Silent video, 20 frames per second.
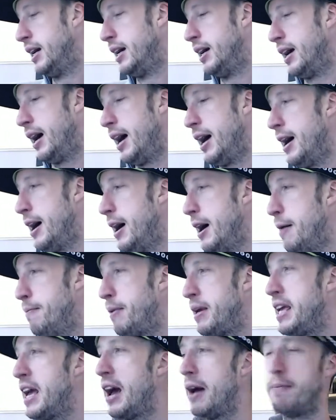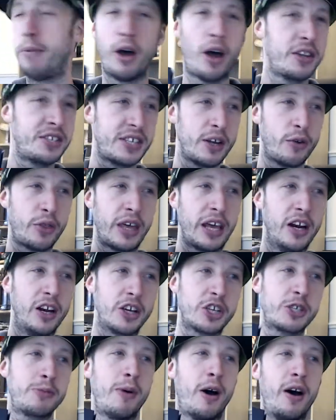Uh, but yeah, but I still think it looks
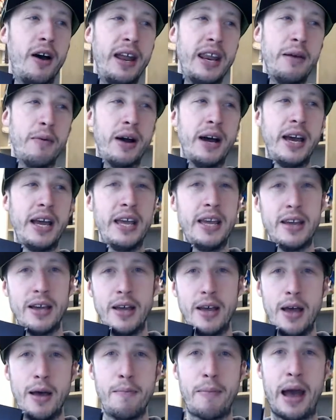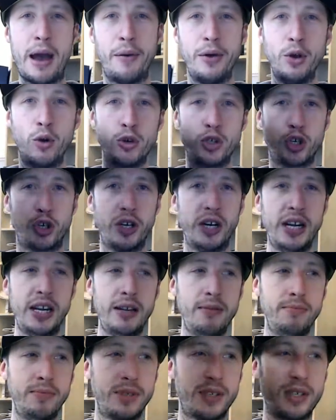smart anyway. Power your
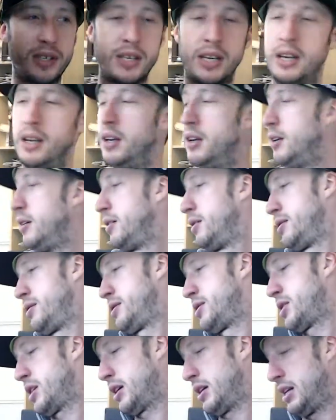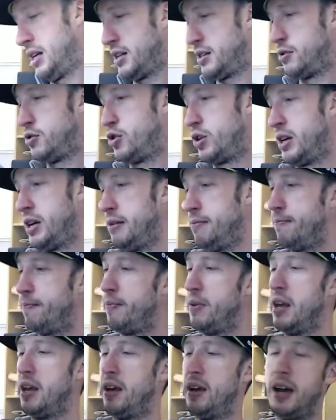dreams. Certainly is a dream.
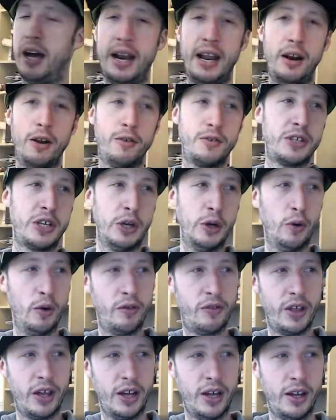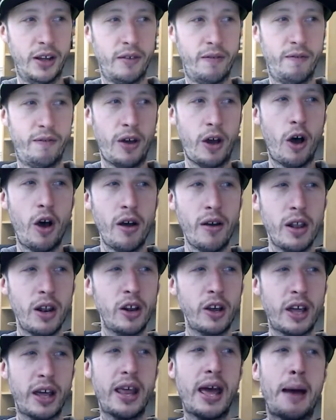And then obviously all of the...
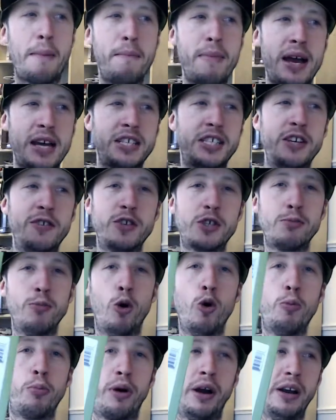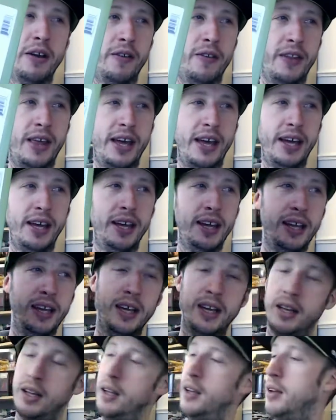Look at that massive small print on there.
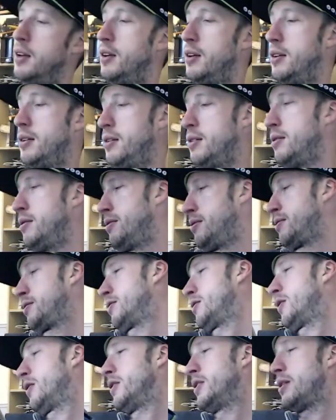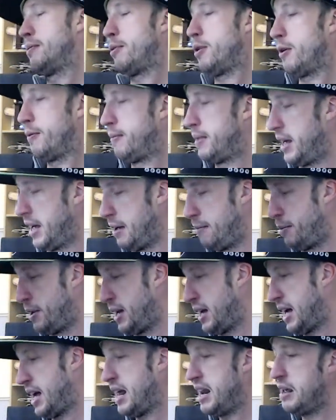On the bottom there. But
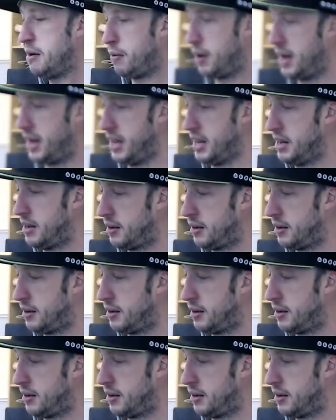anyway,